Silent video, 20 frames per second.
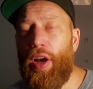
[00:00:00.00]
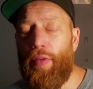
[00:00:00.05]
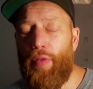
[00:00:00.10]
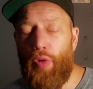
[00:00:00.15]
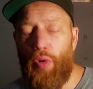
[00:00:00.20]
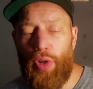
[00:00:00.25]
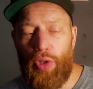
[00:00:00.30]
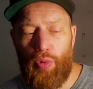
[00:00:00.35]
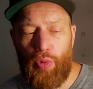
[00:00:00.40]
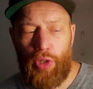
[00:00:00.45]
I've
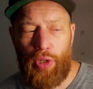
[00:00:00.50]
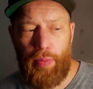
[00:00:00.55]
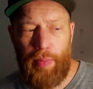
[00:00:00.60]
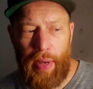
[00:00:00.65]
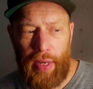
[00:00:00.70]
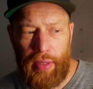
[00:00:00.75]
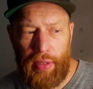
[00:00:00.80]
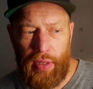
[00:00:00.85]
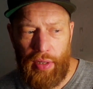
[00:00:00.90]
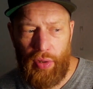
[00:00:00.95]
always
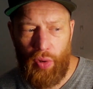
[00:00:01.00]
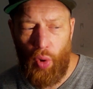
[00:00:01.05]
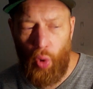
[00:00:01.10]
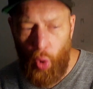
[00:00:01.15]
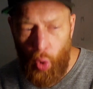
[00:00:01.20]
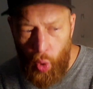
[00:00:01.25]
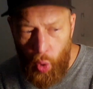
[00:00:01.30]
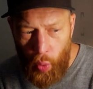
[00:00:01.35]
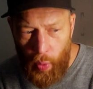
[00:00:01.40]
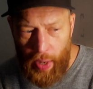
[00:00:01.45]
respected,
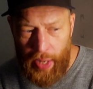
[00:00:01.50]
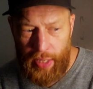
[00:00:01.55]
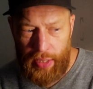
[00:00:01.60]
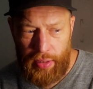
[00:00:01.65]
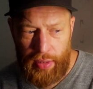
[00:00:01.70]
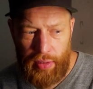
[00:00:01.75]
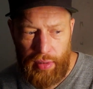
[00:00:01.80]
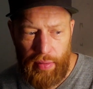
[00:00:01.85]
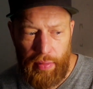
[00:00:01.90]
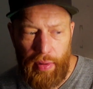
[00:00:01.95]

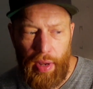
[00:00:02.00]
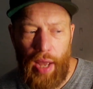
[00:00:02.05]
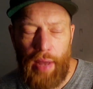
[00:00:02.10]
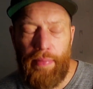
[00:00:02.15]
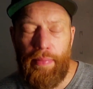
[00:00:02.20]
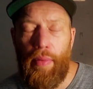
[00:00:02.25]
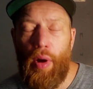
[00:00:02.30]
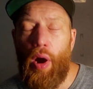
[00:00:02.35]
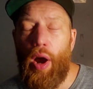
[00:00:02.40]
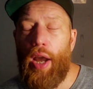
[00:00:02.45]
always
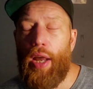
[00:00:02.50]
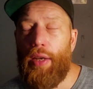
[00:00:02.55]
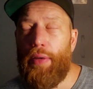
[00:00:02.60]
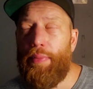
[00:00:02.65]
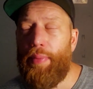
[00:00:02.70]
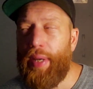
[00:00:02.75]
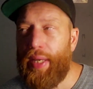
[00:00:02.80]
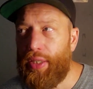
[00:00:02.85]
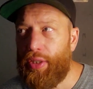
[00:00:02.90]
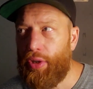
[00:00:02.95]

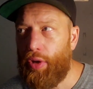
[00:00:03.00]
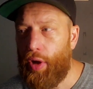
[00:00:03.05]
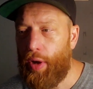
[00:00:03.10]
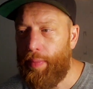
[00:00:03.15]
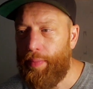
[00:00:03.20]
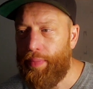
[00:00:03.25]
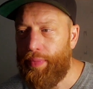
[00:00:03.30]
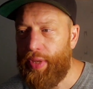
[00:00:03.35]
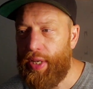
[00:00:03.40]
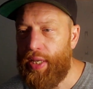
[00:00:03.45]
admired big
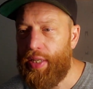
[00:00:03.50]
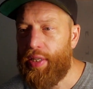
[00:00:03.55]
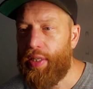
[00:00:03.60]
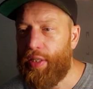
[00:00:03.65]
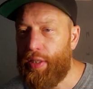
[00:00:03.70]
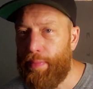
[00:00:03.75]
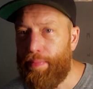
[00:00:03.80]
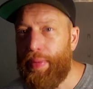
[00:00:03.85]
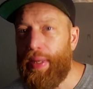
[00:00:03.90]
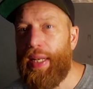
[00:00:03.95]
time, is
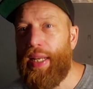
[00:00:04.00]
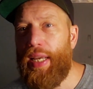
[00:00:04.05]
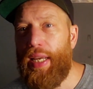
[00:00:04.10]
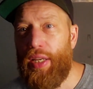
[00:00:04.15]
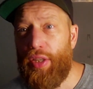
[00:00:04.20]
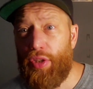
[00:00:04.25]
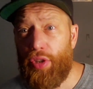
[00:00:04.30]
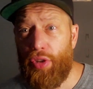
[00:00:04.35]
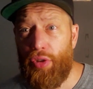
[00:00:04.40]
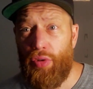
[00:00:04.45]
his
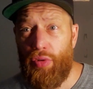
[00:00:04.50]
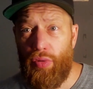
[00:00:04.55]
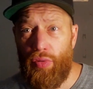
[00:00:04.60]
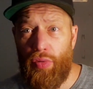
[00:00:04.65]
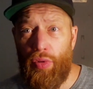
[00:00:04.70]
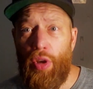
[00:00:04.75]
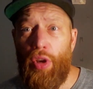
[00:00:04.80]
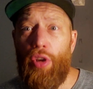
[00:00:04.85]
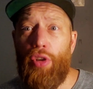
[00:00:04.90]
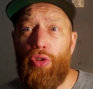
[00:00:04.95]
ability to
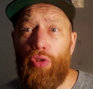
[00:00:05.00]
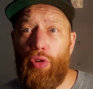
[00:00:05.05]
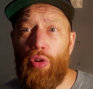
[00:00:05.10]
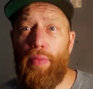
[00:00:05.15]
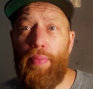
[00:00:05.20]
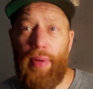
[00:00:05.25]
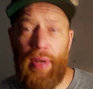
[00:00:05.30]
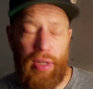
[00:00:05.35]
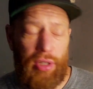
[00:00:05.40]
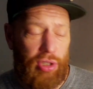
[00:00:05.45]
do a
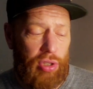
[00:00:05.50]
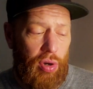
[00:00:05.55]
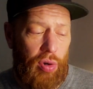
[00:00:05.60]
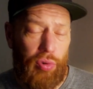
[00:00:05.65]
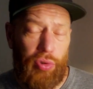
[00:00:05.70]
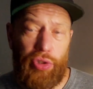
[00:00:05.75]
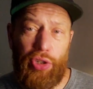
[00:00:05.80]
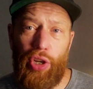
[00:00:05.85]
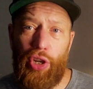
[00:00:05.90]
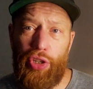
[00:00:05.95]
bit of
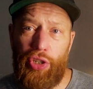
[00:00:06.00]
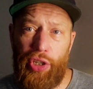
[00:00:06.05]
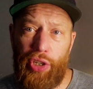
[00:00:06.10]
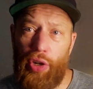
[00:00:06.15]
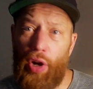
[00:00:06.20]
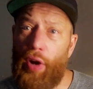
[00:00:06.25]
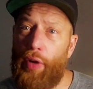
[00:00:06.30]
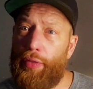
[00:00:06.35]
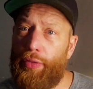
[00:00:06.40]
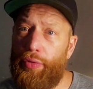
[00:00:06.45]
soul
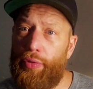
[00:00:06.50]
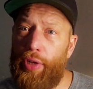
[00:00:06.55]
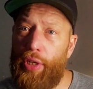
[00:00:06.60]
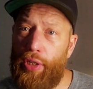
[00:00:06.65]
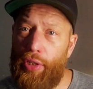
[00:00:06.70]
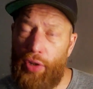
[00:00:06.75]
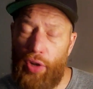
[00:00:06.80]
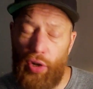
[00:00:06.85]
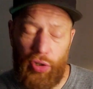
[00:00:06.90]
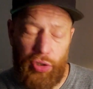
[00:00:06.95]
searching after
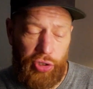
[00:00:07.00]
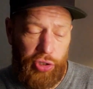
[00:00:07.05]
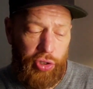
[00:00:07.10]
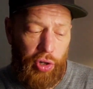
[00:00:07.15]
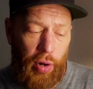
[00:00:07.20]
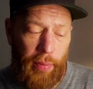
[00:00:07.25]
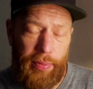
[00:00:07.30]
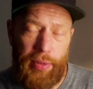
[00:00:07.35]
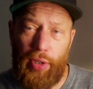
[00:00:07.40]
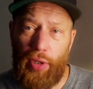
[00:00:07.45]
he got
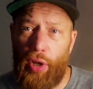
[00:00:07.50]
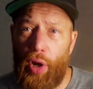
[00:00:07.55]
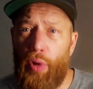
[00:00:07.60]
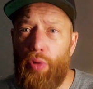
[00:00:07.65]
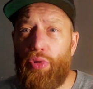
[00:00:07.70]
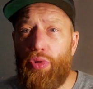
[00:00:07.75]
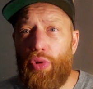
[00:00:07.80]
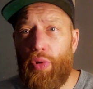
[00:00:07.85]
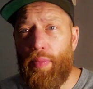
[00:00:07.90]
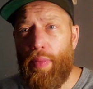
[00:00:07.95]
stopped and go
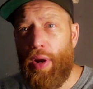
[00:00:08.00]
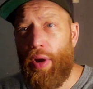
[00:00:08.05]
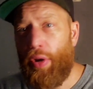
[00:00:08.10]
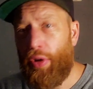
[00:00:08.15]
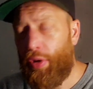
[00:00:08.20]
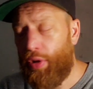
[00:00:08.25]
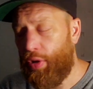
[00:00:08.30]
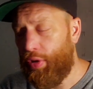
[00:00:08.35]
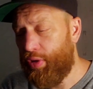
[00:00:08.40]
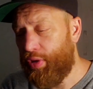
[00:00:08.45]
to
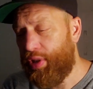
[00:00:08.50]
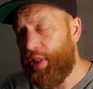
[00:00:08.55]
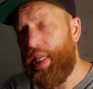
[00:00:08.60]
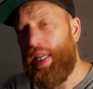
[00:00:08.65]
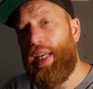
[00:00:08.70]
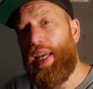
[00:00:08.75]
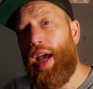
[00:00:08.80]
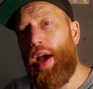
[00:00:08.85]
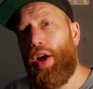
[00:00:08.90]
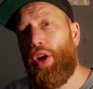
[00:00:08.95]
America and
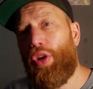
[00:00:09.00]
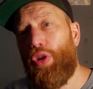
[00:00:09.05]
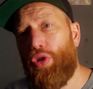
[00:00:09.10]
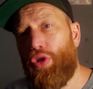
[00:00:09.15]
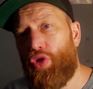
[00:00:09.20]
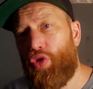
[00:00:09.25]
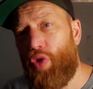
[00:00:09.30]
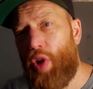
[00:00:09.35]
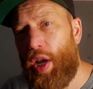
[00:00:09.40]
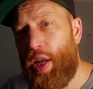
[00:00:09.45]
seek out good
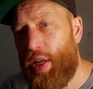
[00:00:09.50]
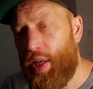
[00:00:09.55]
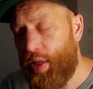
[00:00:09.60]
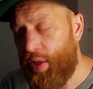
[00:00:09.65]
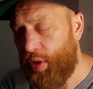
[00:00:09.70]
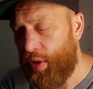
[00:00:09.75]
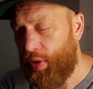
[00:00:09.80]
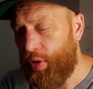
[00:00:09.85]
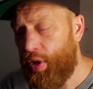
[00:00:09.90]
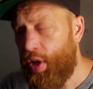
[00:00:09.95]

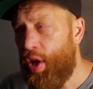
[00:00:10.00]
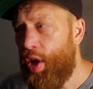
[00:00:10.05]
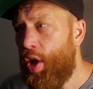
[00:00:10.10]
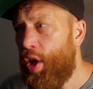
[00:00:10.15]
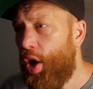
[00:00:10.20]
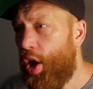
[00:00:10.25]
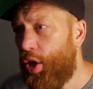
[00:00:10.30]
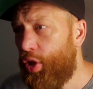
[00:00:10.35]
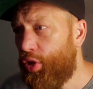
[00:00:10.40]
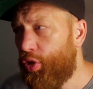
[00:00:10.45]
training
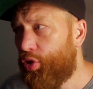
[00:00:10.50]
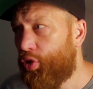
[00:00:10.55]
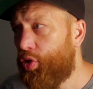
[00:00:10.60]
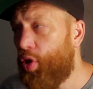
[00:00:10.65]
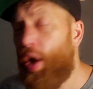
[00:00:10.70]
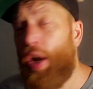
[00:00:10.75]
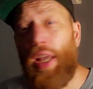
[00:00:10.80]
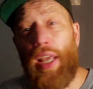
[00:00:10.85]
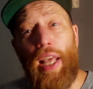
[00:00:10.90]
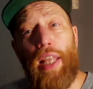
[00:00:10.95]
and
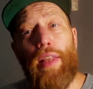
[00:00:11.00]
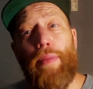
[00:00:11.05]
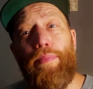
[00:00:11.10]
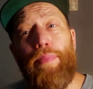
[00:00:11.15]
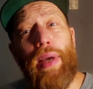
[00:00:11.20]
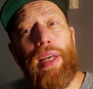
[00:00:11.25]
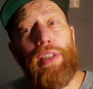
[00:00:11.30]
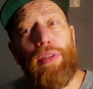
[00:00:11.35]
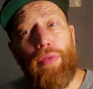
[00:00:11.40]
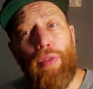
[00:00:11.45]
try to get the
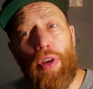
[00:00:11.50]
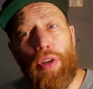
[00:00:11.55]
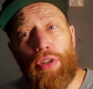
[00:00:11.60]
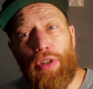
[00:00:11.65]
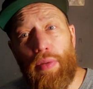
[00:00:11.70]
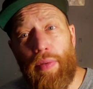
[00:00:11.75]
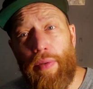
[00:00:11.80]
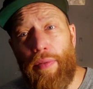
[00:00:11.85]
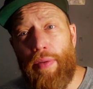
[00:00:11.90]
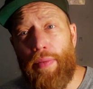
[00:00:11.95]
best
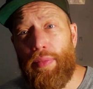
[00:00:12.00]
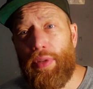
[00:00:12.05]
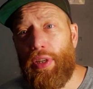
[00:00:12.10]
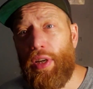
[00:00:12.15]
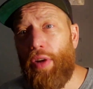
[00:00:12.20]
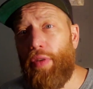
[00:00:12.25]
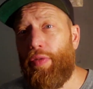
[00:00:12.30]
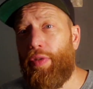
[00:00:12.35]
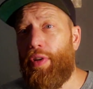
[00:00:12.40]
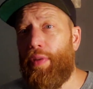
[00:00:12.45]
version of
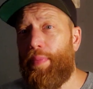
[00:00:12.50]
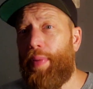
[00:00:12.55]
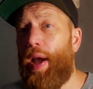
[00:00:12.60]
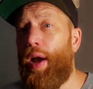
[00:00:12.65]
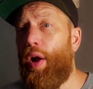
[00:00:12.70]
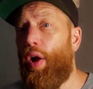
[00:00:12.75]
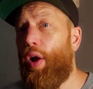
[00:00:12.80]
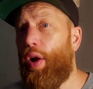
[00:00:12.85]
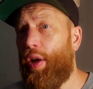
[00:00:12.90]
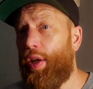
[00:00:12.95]
himself. And
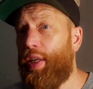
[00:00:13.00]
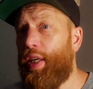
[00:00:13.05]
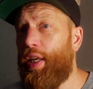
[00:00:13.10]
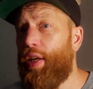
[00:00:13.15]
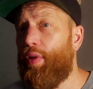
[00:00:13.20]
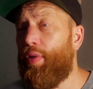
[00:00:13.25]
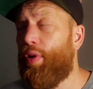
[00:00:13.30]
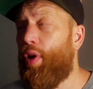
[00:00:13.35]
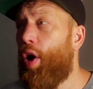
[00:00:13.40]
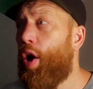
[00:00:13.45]
about a
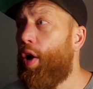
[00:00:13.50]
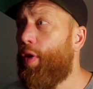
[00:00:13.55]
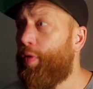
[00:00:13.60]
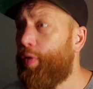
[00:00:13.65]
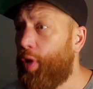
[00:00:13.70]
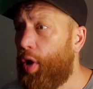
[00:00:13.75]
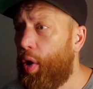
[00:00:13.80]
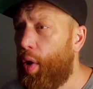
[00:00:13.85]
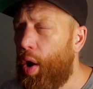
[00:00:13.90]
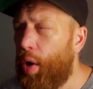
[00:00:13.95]
year and a half
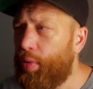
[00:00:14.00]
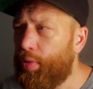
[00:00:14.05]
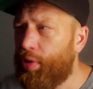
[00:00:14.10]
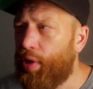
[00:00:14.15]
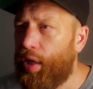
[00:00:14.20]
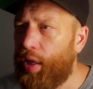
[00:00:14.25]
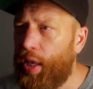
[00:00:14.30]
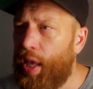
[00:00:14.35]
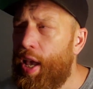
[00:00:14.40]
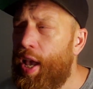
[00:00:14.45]
ago, I was
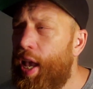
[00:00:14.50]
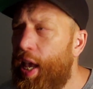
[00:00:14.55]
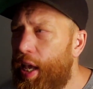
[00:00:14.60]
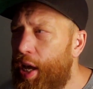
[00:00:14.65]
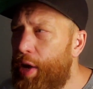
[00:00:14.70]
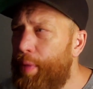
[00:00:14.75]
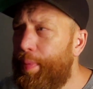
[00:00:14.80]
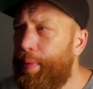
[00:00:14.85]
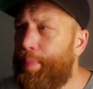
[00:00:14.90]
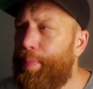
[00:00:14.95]
like,
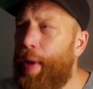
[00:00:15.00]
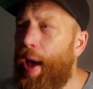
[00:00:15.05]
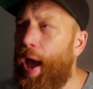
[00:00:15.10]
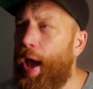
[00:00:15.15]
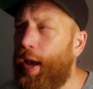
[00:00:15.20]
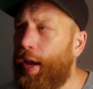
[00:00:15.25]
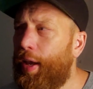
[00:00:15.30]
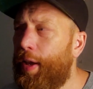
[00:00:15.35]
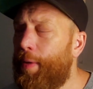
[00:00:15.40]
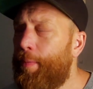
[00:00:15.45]
he'll be
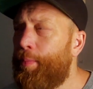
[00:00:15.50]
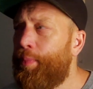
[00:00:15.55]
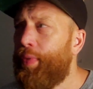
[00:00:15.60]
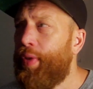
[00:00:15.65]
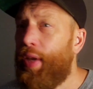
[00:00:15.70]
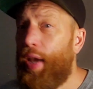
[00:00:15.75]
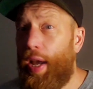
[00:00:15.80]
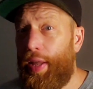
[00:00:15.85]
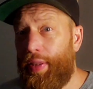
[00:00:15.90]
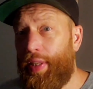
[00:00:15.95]
back.
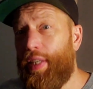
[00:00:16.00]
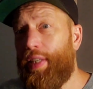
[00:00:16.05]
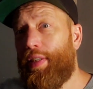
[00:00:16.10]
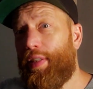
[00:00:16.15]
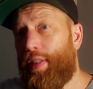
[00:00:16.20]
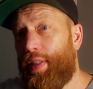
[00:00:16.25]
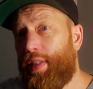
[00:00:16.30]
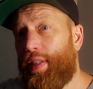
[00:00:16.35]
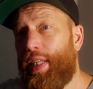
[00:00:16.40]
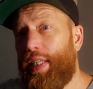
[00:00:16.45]
And
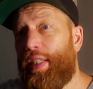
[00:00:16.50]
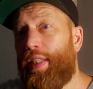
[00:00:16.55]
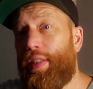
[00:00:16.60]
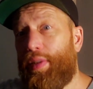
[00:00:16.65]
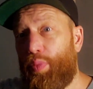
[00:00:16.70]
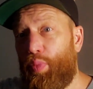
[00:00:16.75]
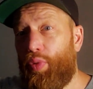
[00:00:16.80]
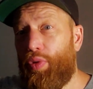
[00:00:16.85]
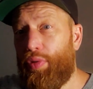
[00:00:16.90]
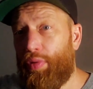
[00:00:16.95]

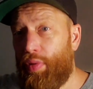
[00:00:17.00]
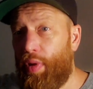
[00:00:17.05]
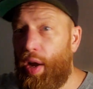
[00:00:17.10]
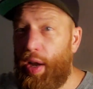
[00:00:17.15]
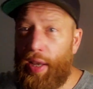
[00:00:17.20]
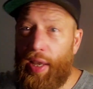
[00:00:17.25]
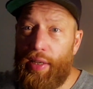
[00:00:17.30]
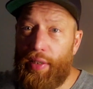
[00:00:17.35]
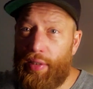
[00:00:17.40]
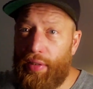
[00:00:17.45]
this was, I
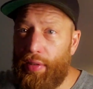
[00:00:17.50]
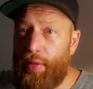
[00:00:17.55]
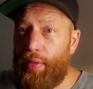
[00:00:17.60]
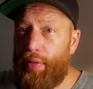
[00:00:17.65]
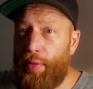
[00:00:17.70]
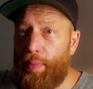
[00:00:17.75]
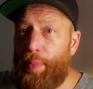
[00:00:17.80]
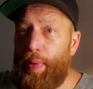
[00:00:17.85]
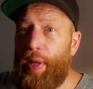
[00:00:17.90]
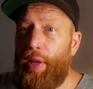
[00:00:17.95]
guess,
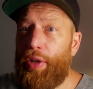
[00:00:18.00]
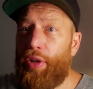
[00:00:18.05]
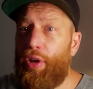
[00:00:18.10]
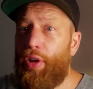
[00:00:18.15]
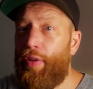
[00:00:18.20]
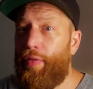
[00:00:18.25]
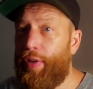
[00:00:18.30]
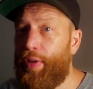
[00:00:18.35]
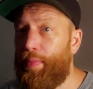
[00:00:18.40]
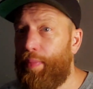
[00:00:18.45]
the
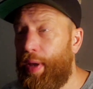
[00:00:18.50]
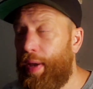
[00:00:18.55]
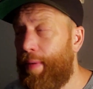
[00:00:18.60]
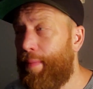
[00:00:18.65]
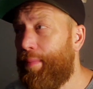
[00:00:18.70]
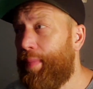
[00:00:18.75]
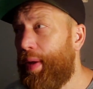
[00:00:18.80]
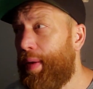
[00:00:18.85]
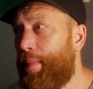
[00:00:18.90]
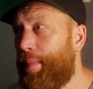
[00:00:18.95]
pinnacle of
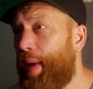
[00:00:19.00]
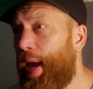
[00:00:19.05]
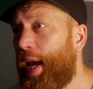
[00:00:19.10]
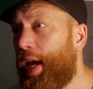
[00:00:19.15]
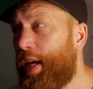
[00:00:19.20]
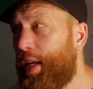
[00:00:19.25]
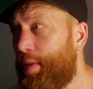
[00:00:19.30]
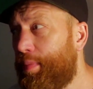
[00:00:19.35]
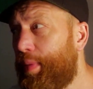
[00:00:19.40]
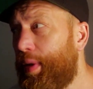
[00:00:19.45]
him being
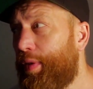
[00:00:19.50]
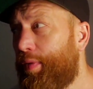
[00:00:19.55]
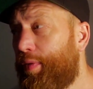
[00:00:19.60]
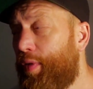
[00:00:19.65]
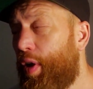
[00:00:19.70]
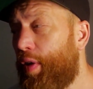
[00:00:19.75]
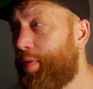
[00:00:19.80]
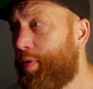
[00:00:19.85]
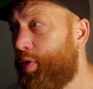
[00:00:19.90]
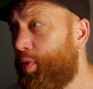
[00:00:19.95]
back in a big
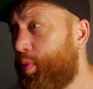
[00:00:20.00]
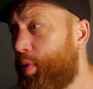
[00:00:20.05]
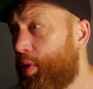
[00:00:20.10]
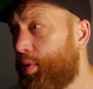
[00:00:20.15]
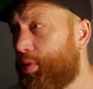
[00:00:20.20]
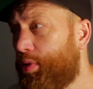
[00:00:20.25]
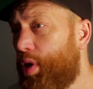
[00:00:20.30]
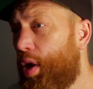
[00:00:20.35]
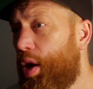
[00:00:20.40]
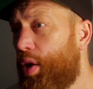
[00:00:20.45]
fight for a
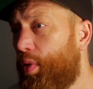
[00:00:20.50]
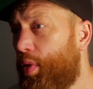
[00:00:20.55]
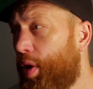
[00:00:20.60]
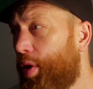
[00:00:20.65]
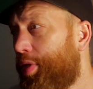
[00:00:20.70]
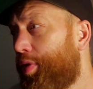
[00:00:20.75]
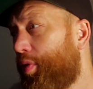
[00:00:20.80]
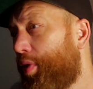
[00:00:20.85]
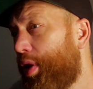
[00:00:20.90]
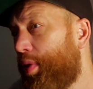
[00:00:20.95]
world title. I
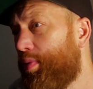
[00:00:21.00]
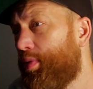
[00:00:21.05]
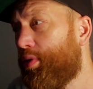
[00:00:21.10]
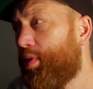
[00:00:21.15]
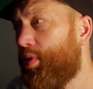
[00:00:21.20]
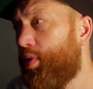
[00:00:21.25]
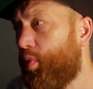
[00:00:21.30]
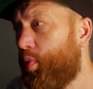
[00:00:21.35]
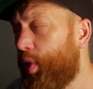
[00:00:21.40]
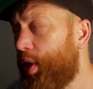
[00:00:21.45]
thought he was
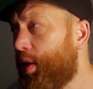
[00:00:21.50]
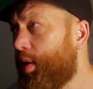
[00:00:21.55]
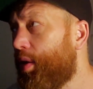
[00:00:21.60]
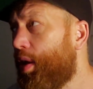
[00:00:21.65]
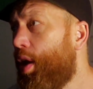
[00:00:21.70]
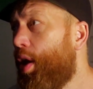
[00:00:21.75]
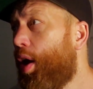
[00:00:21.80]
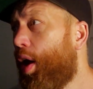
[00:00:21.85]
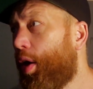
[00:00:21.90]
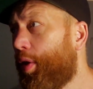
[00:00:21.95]
going to win.
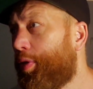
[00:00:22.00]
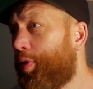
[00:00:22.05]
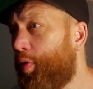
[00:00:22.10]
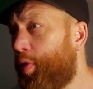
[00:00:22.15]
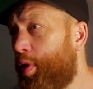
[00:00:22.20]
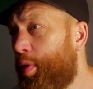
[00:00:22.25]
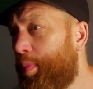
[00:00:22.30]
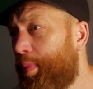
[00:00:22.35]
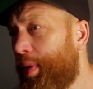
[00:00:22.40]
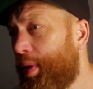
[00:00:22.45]
I
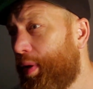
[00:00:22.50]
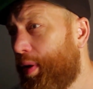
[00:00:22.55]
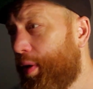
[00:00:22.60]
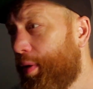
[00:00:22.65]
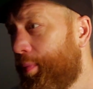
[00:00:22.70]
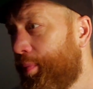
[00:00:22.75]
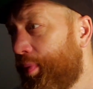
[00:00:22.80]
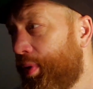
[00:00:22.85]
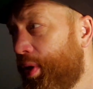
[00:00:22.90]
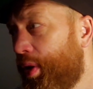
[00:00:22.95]
thought it'd be
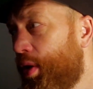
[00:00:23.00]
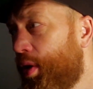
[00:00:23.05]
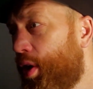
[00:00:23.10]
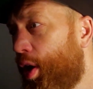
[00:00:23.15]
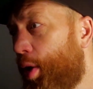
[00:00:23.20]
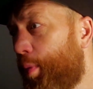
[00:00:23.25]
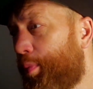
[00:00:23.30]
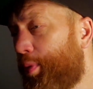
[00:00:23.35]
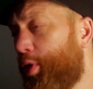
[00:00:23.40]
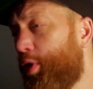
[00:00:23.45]
a
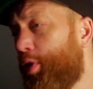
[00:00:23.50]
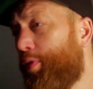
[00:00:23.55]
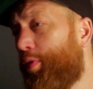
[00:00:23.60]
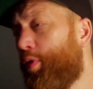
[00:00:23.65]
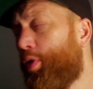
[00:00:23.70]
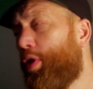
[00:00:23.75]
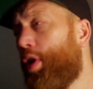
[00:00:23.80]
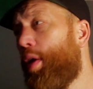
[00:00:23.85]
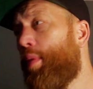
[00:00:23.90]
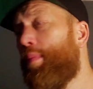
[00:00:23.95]

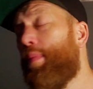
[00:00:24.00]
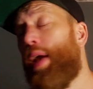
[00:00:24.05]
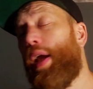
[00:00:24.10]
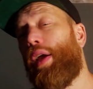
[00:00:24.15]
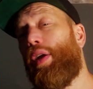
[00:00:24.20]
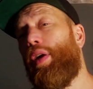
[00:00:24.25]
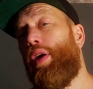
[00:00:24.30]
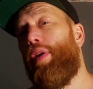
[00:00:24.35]
beautiful comeback.